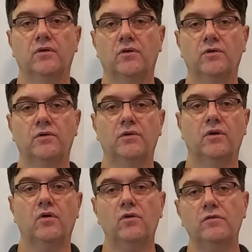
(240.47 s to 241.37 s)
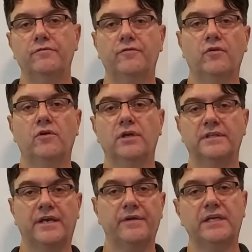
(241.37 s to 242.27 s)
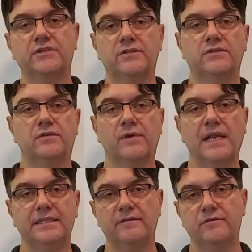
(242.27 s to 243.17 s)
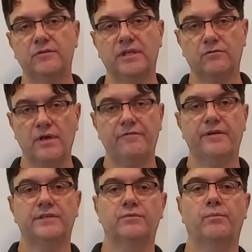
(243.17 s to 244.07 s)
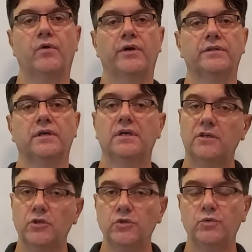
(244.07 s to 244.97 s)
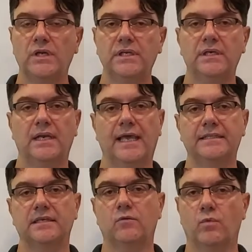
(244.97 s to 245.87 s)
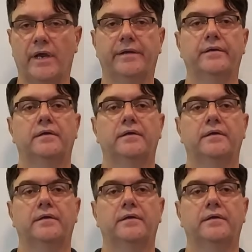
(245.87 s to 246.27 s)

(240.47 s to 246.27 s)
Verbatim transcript: on all four directions relative to the reference point, usually light 1.